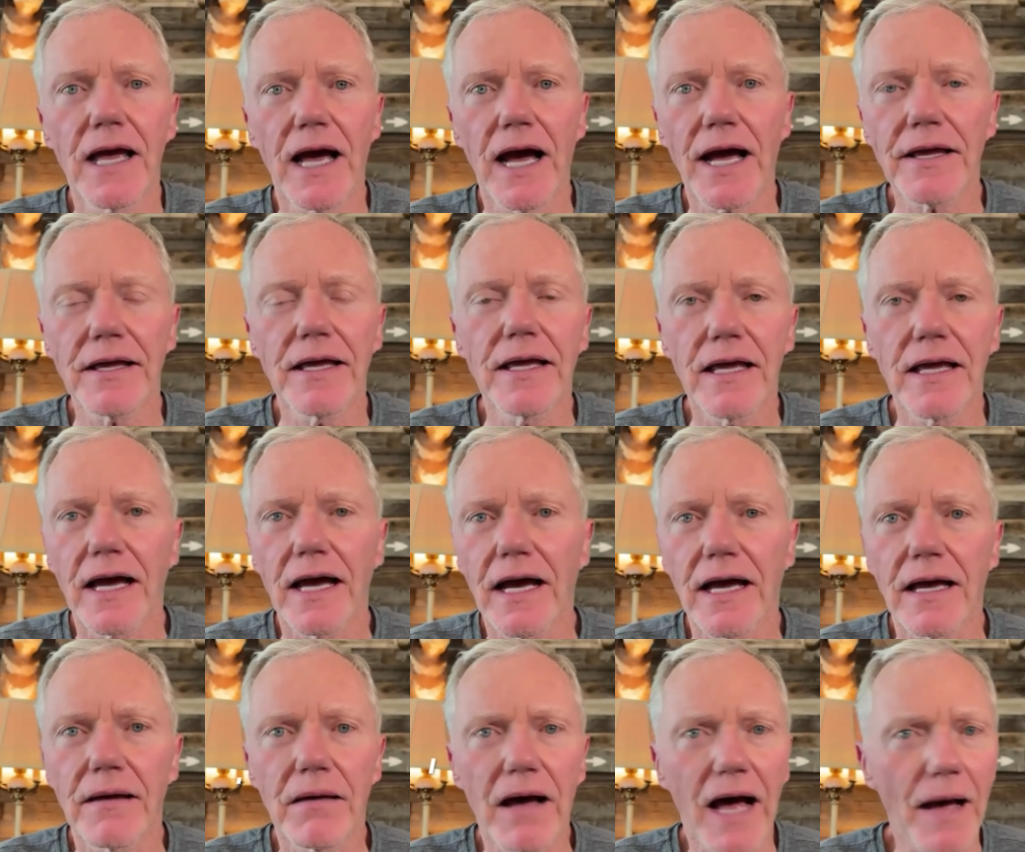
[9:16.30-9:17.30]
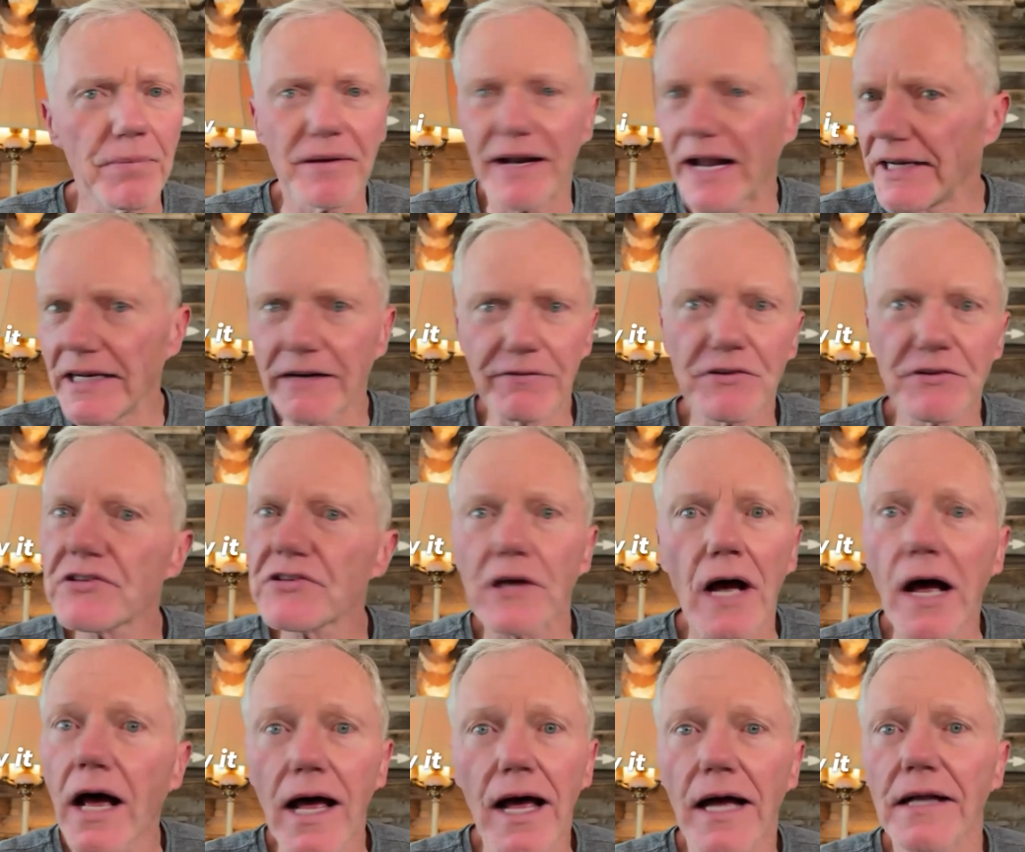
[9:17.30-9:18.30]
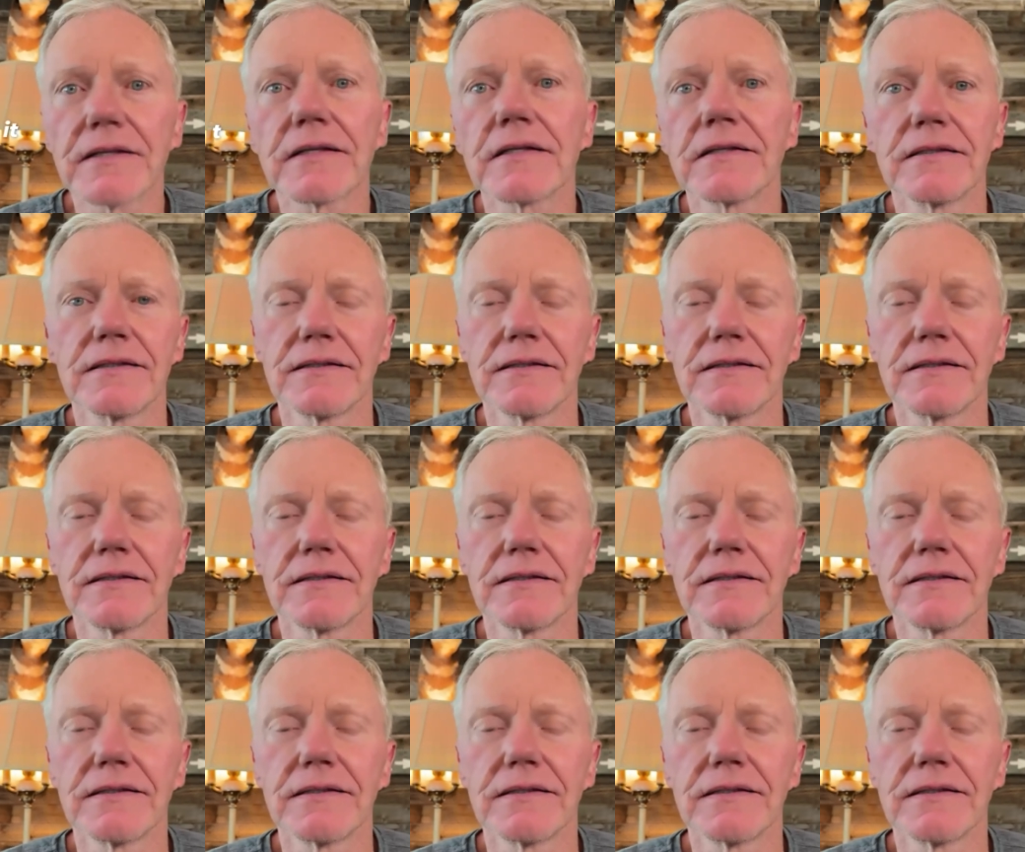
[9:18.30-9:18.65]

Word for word: I, I, but I never saw it.